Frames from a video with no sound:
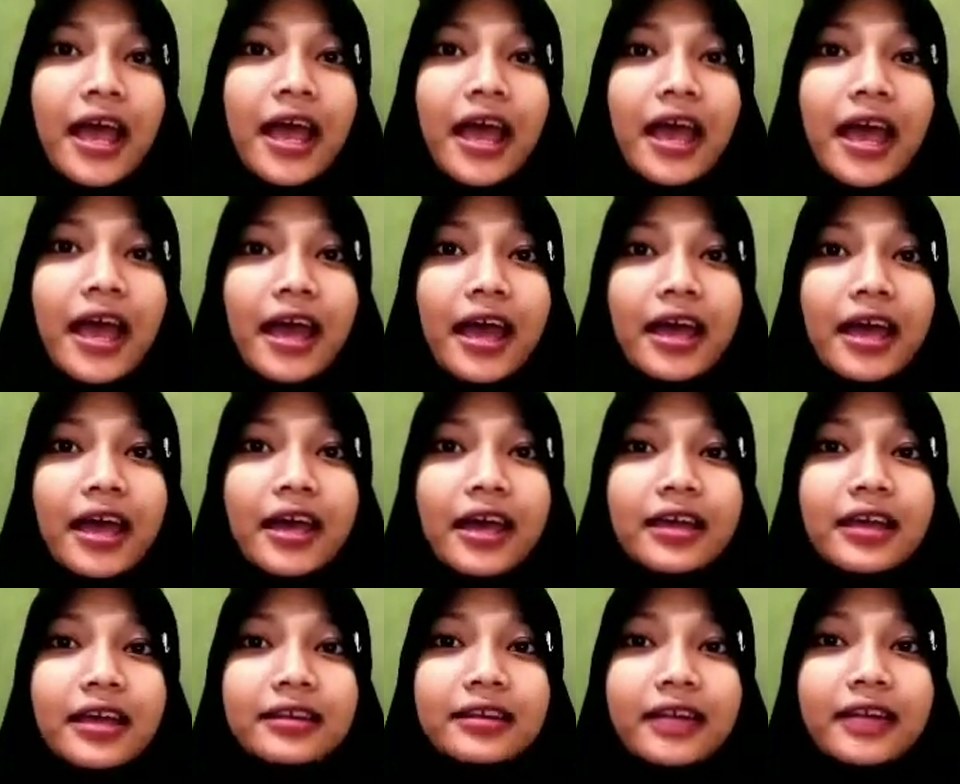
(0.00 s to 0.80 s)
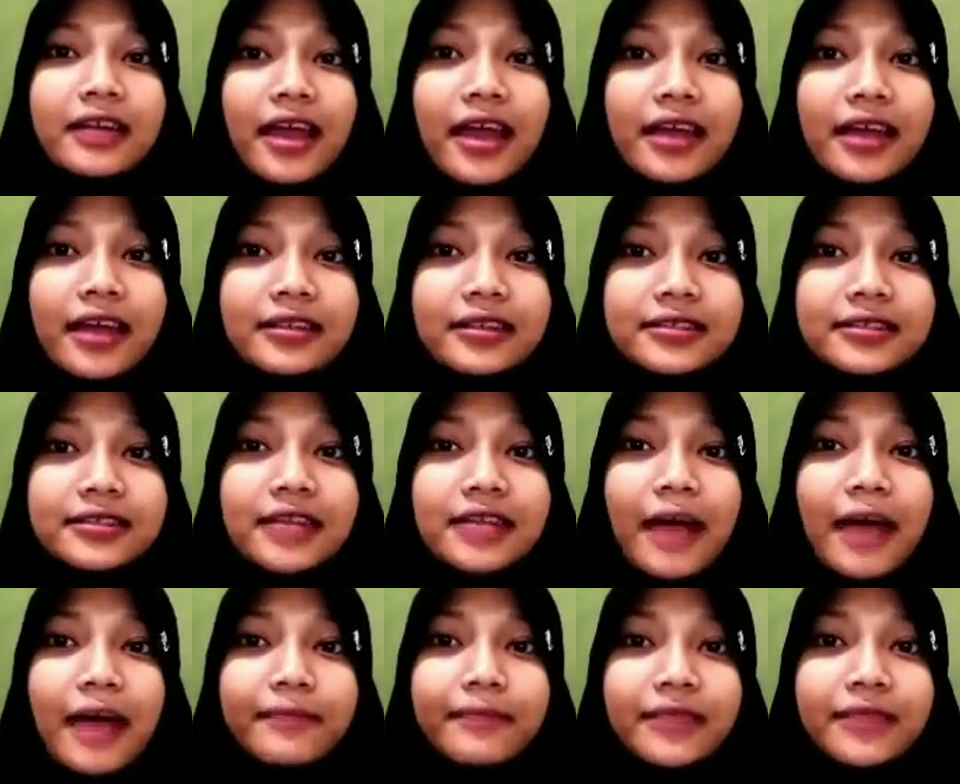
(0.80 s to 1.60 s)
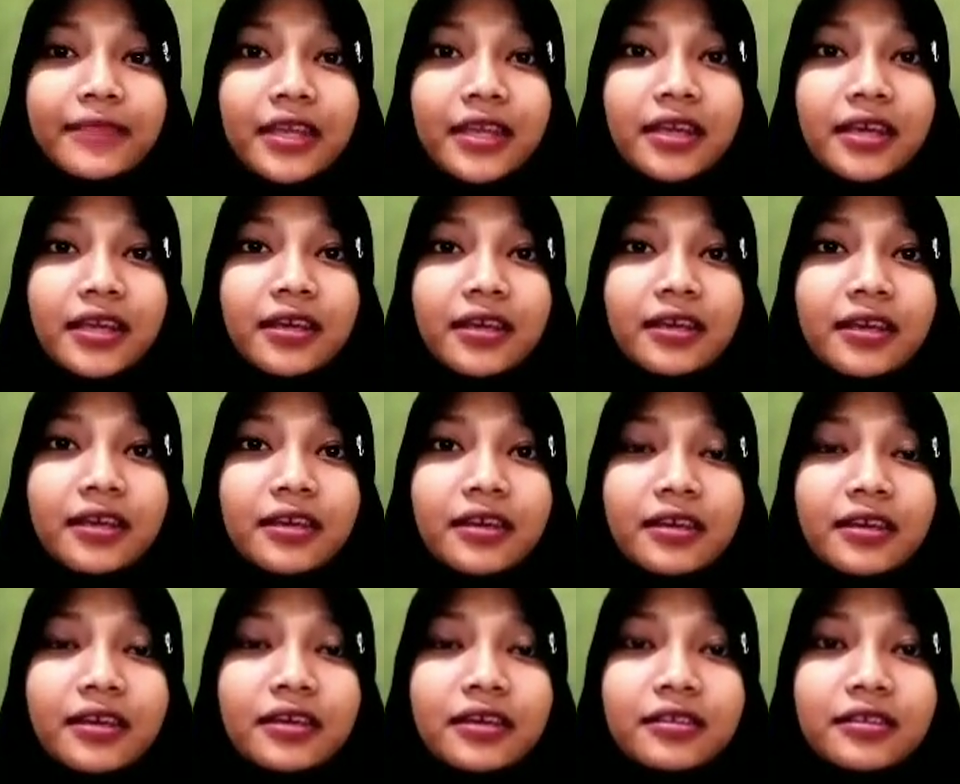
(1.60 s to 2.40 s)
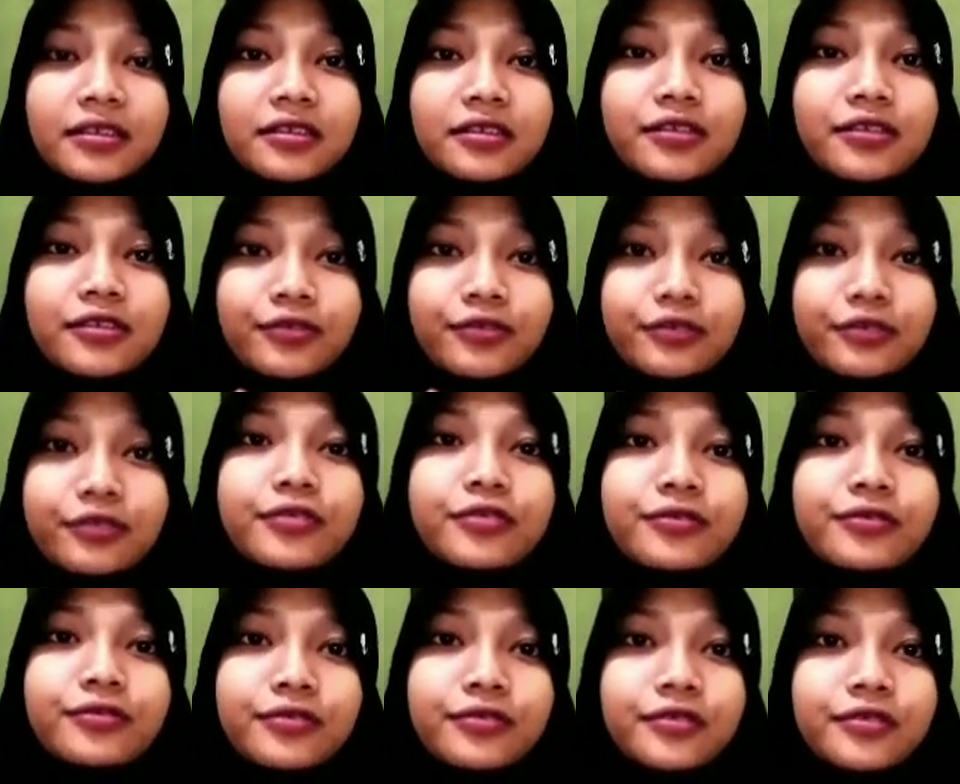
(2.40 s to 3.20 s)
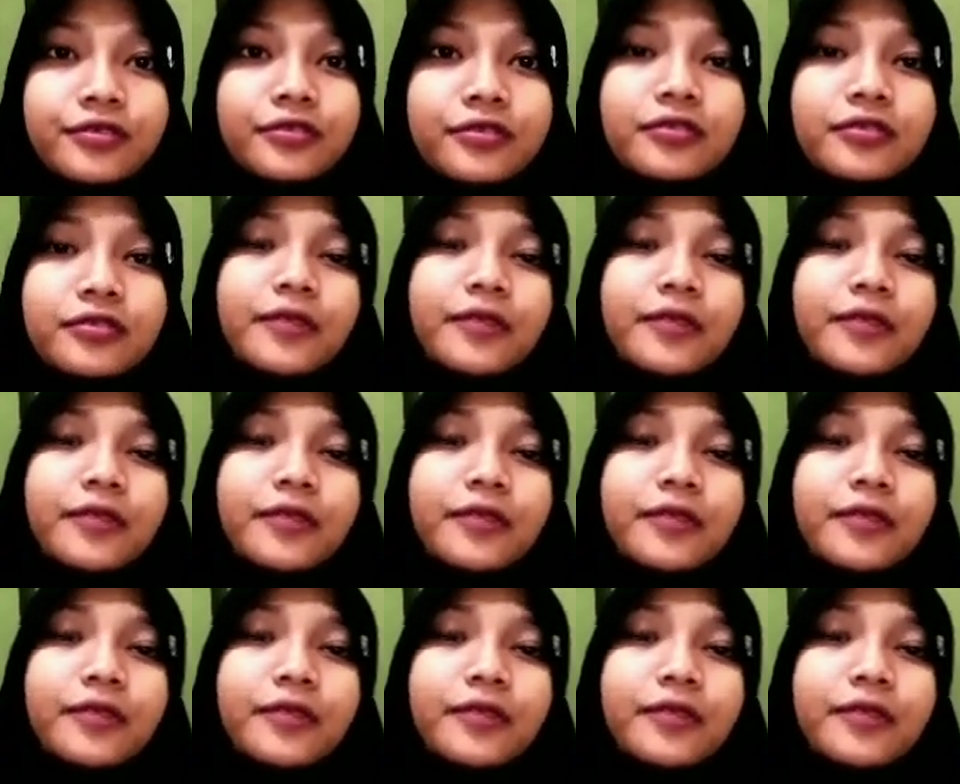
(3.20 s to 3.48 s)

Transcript: and ate something in Kudus.